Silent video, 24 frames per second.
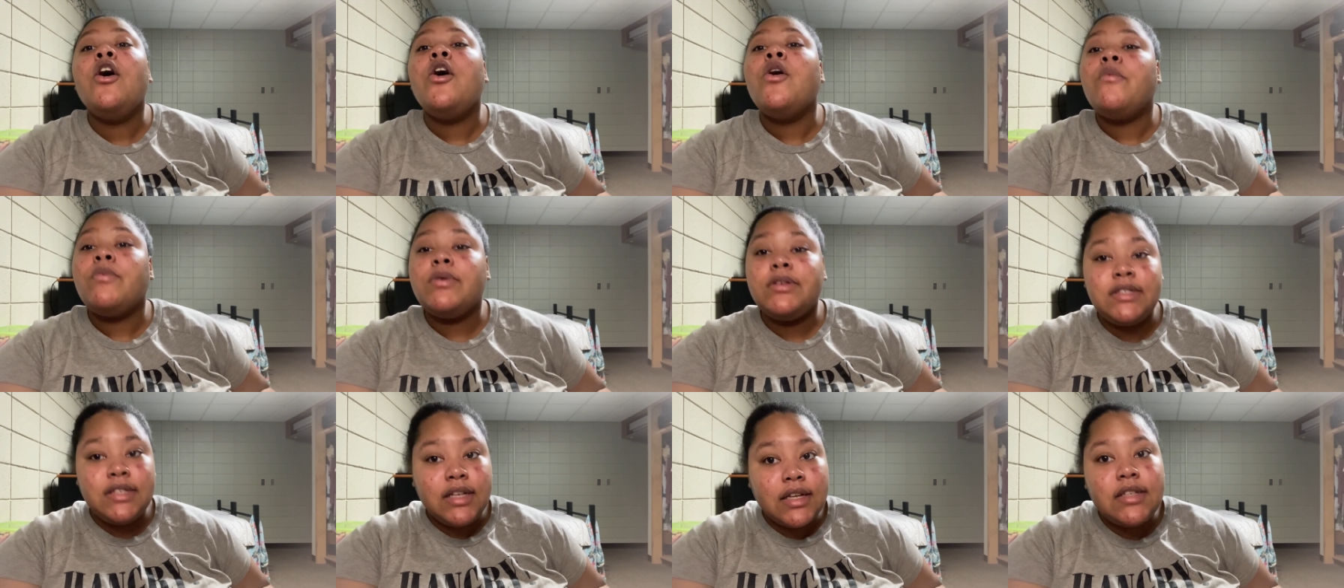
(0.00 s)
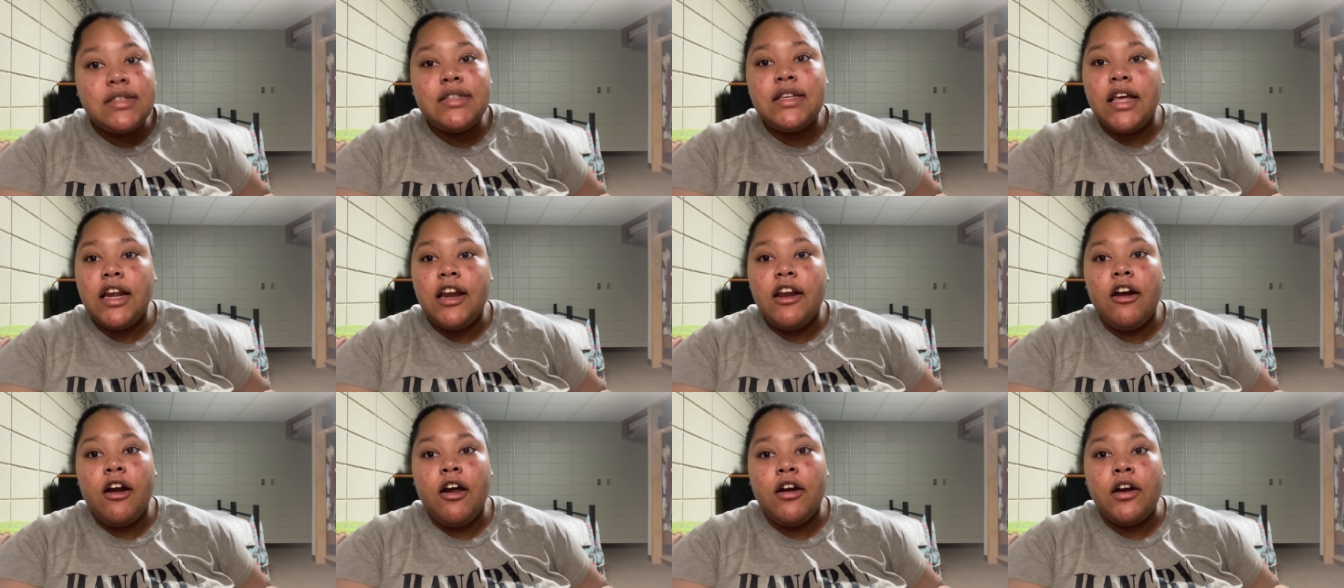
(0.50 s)
We sick of seeing
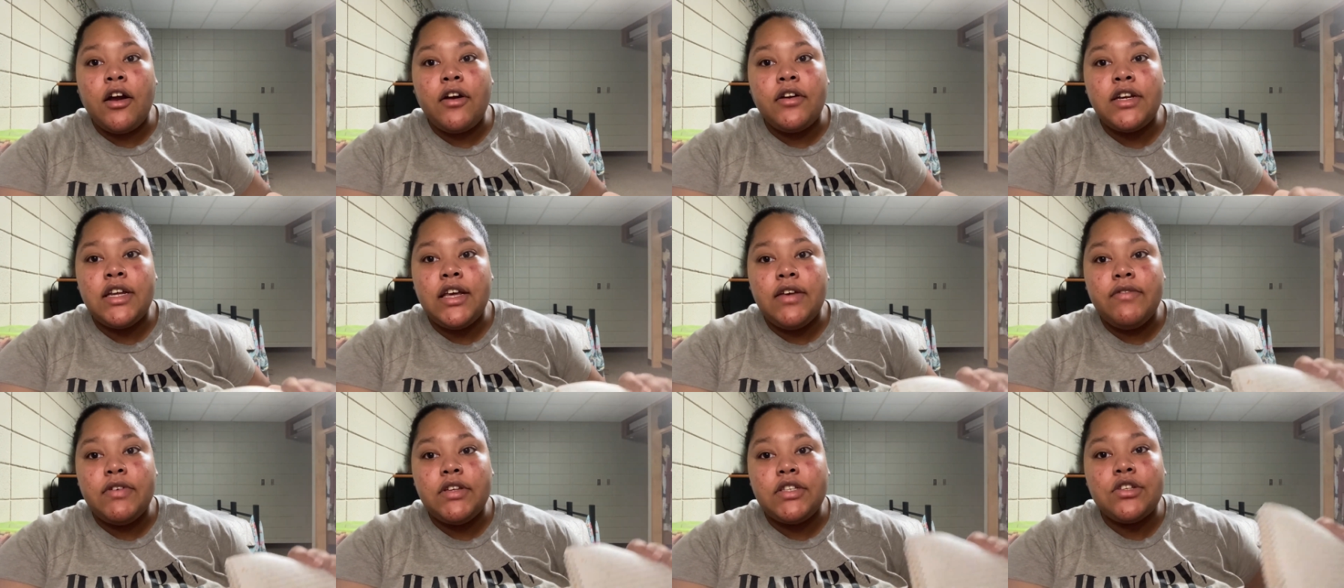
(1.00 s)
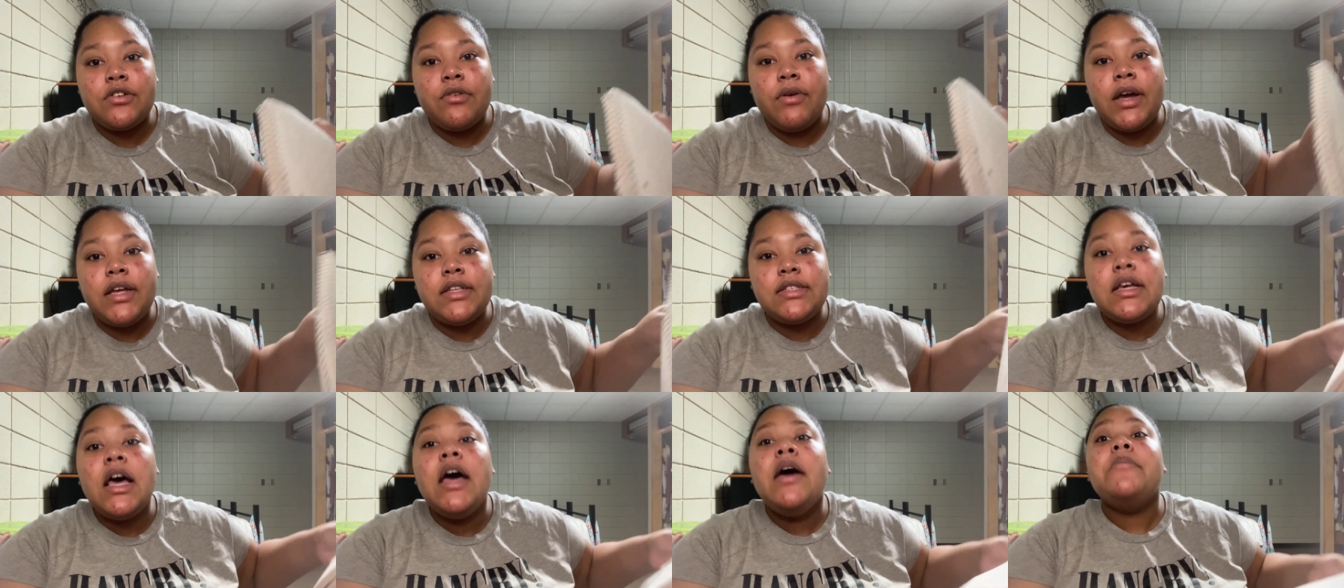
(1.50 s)
it on our TV
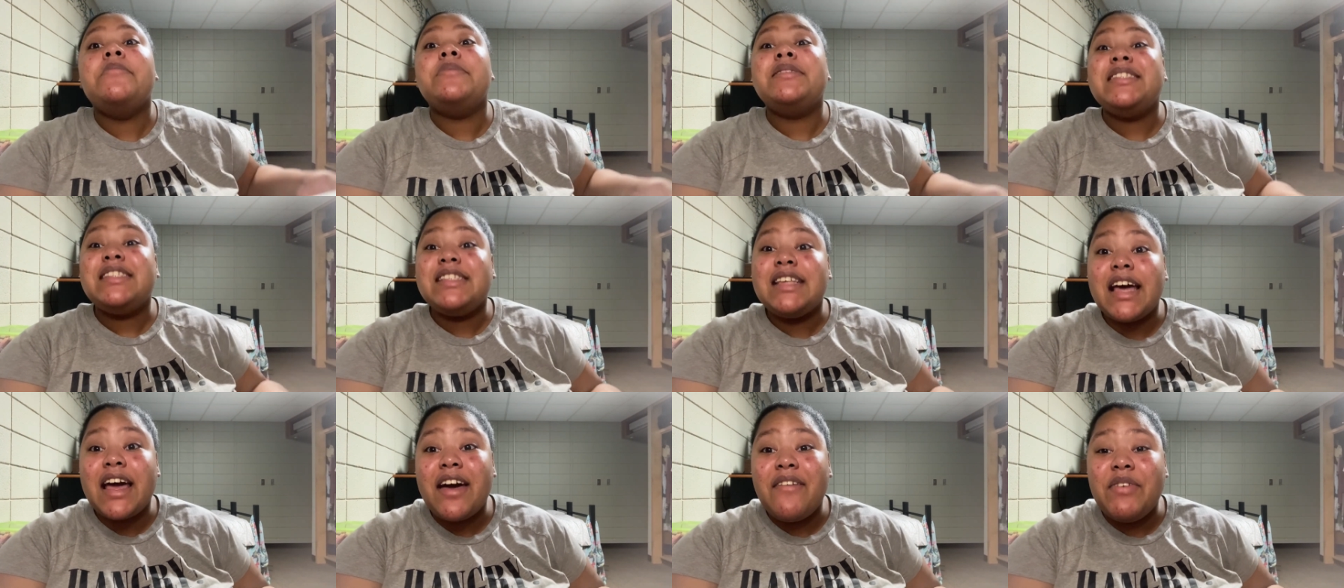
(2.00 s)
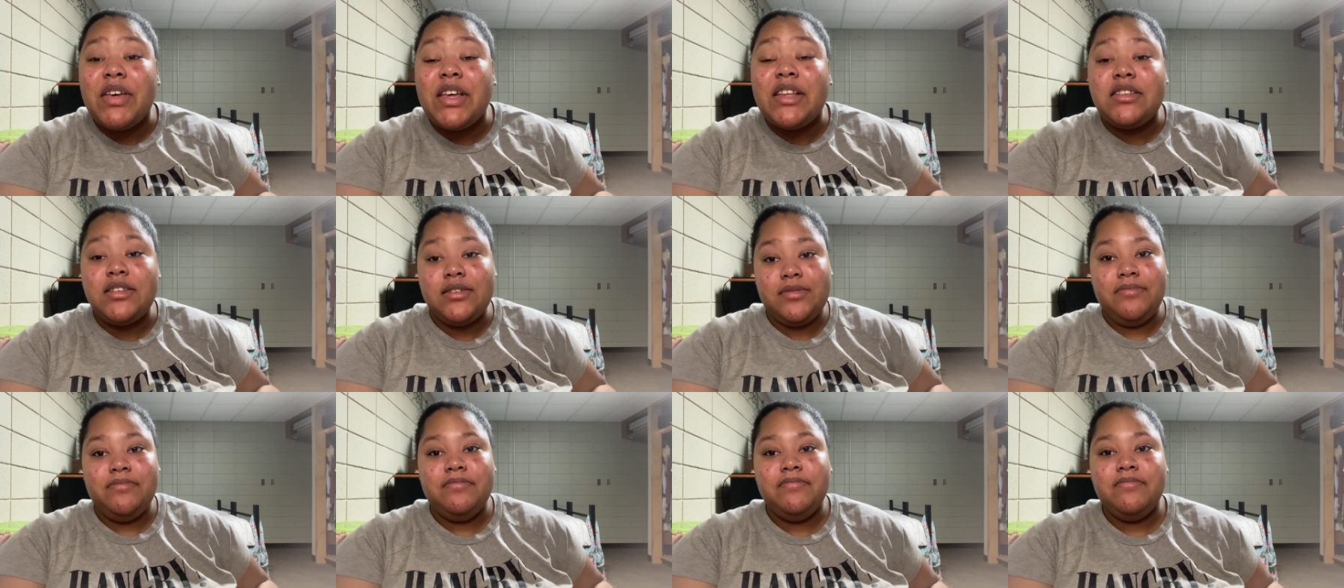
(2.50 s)
screens. Sick of it.
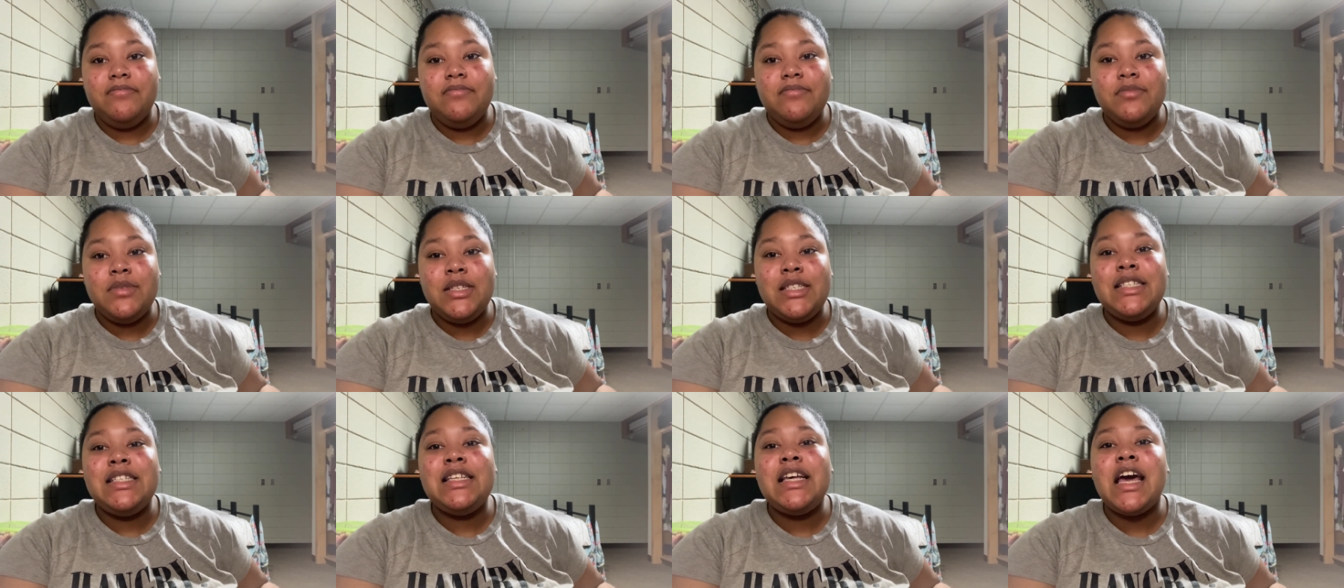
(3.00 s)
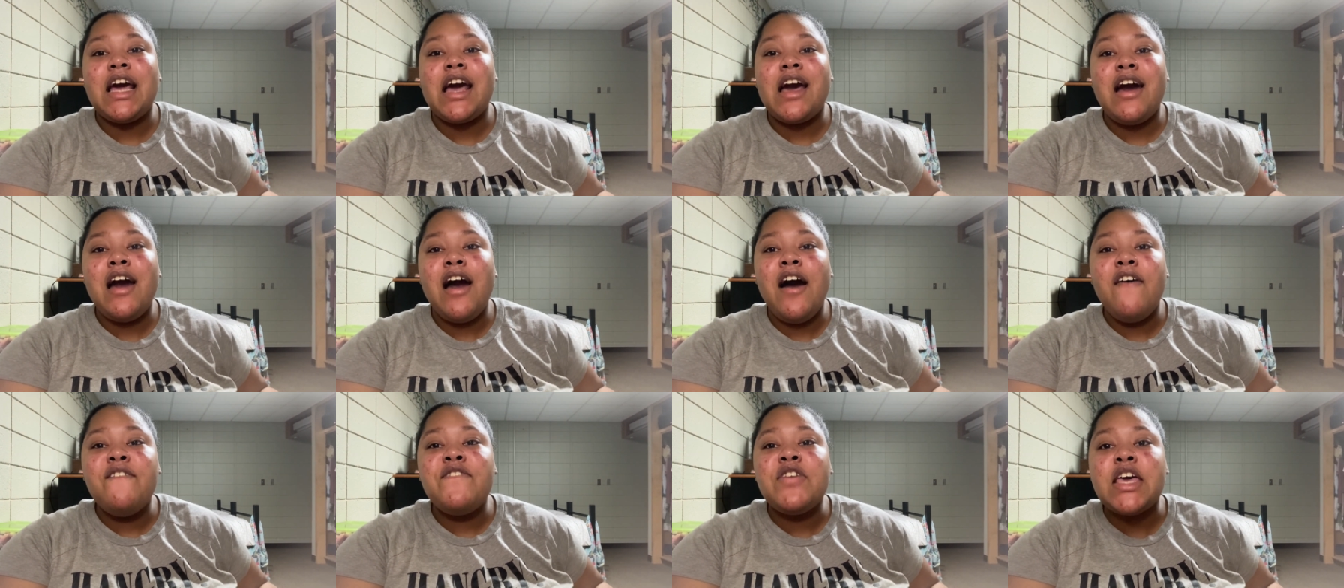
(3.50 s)
Sick
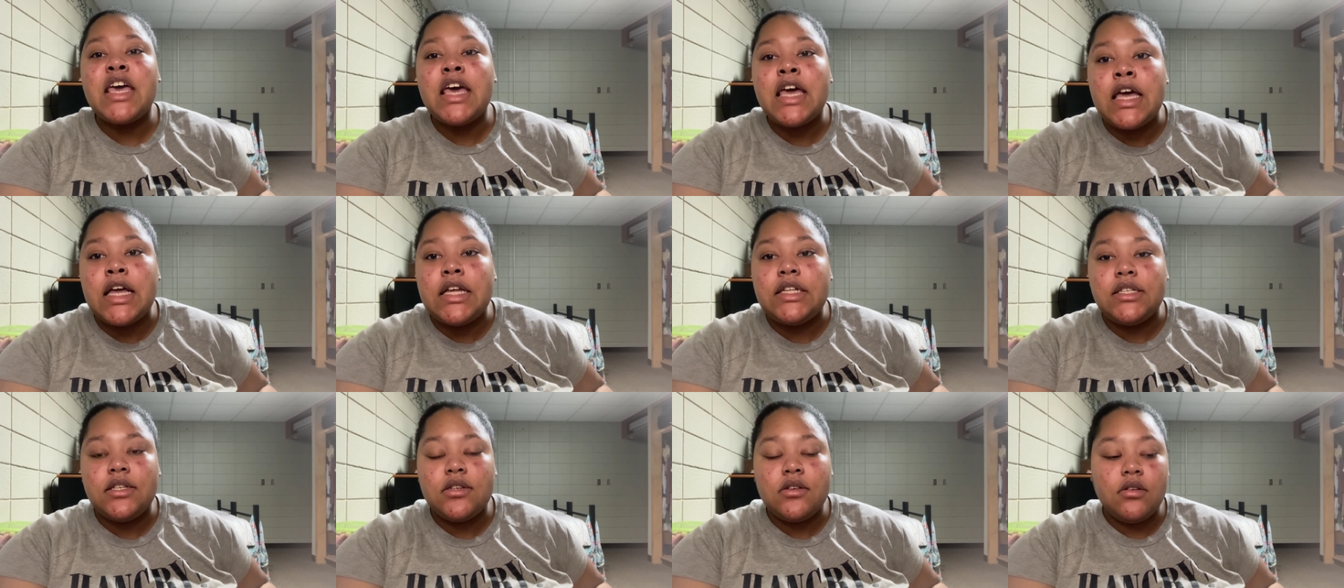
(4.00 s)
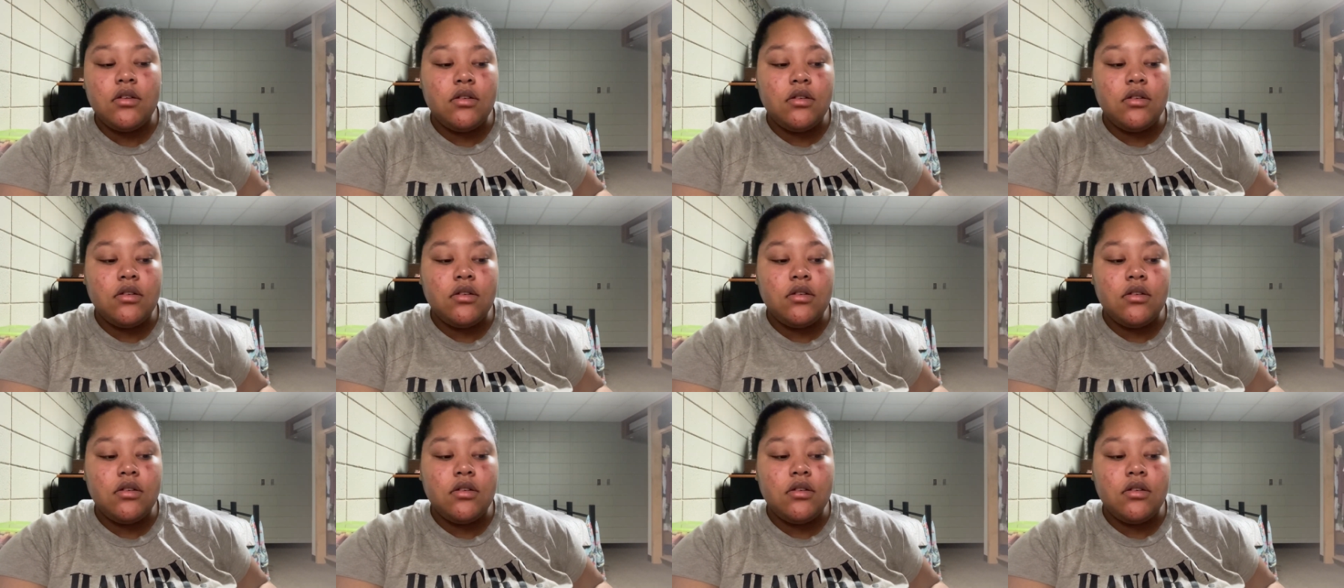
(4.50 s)
of it.